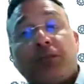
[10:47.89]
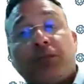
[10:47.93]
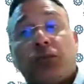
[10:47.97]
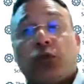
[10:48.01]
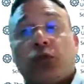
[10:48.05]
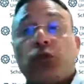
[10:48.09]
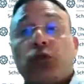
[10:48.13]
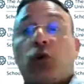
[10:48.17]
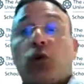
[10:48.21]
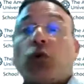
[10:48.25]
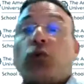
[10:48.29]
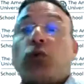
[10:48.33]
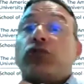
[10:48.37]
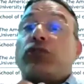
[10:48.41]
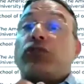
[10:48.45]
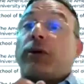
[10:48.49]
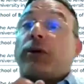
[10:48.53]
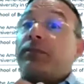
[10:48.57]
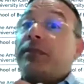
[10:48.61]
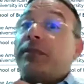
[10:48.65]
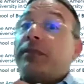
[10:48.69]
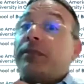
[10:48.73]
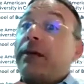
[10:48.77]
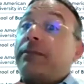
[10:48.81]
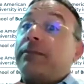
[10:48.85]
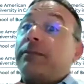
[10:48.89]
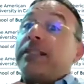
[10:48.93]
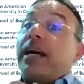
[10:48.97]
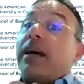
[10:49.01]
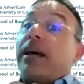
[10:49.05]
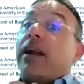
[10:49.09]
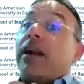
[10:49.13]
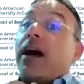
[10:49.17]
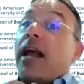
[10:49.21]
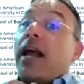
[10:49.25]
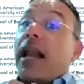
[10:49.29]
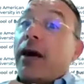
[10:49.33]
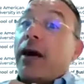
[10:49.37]
So sometimes they
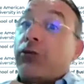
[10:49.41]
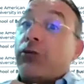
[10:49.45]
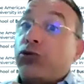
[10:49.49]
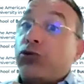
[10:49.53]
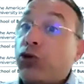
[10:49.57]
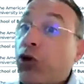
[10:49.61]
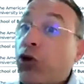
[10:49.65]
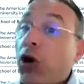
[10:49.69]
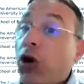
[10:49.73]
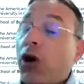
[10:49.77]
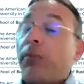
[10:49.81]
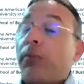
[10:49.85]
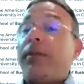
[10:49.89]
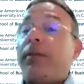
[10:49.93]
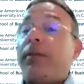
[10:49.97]
are allowed to call